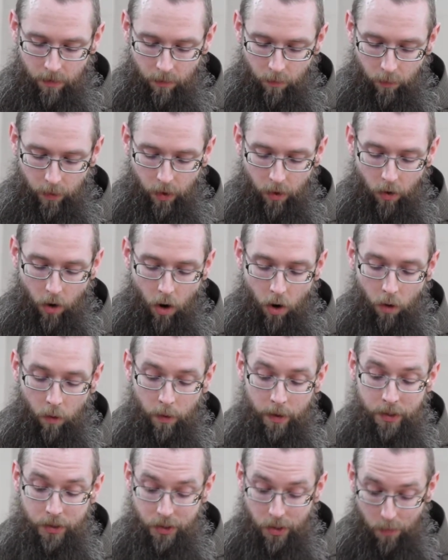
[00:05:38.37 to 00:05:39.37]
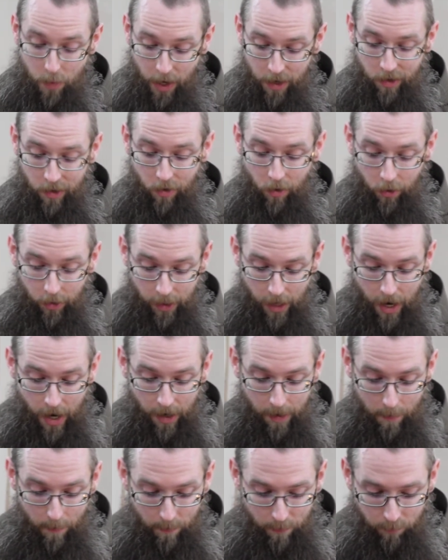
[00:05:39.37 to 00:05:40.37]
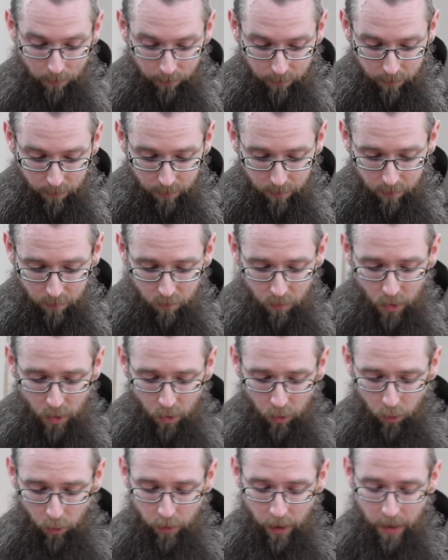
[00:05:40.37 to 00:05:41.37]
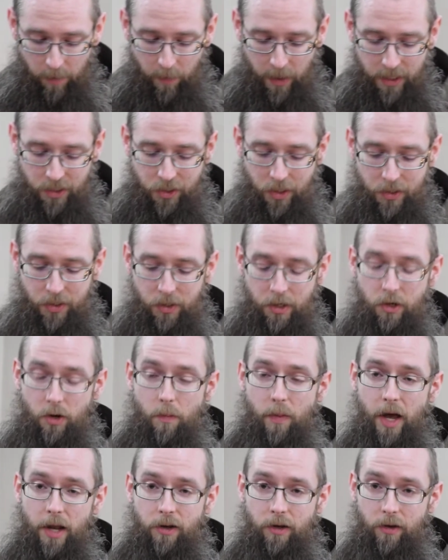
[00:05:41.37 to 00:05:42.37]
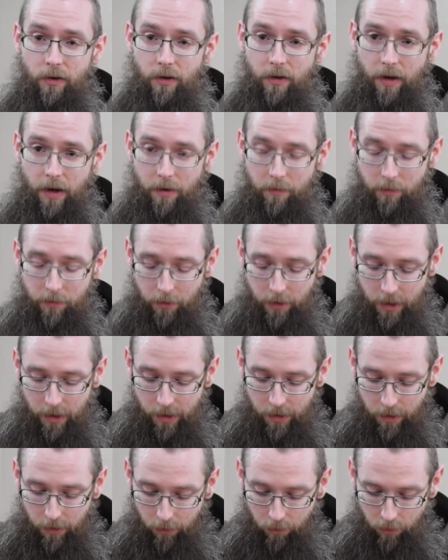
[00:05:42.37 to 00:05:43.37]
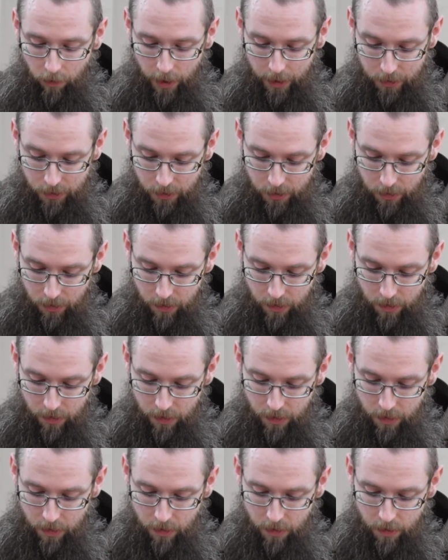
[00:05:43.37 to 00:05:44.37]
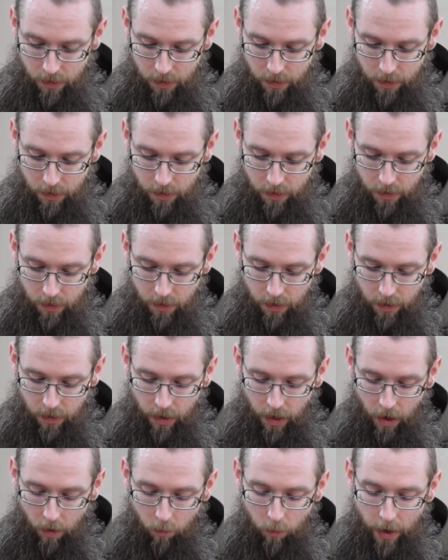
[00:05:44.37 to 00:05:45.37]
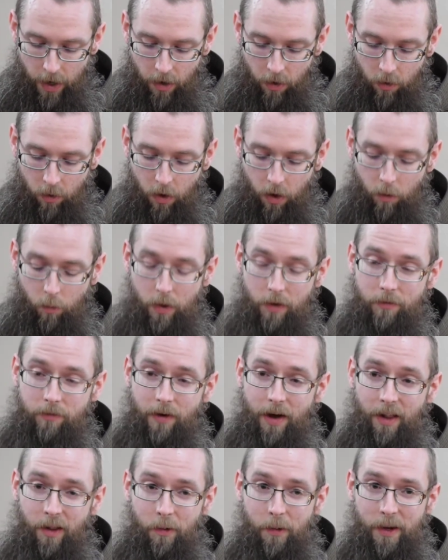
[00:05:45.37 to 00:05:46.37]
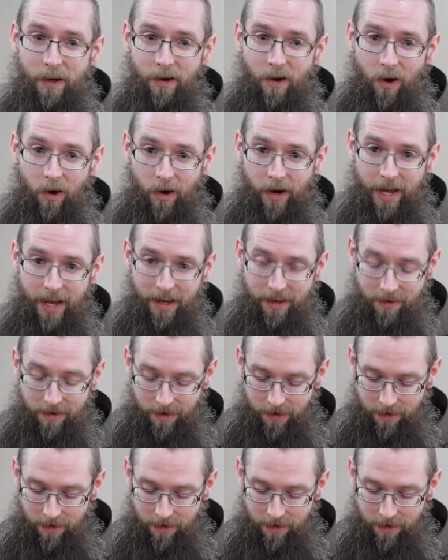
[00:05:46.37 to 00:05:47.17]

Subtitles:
We are always dependent on God, who then makes us independent and free in Christ. How well are we following our head?